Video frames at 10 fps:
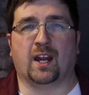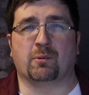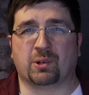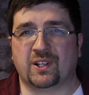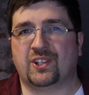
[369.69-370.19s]

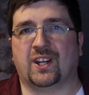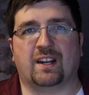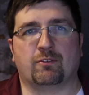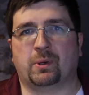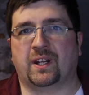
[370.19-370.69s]
I
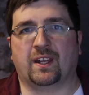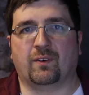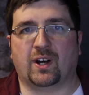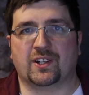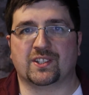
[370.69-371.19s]
appreciate everybody
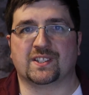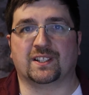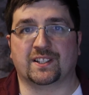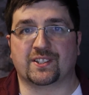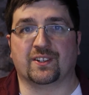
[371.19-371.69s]
that watches
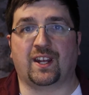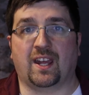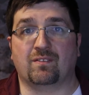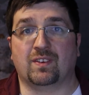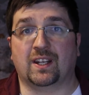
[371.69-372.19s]
the Lister
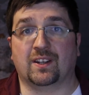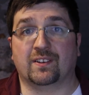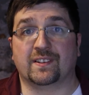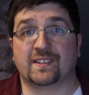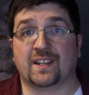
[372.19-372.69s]
game
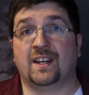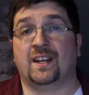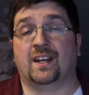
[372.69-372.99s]
videos.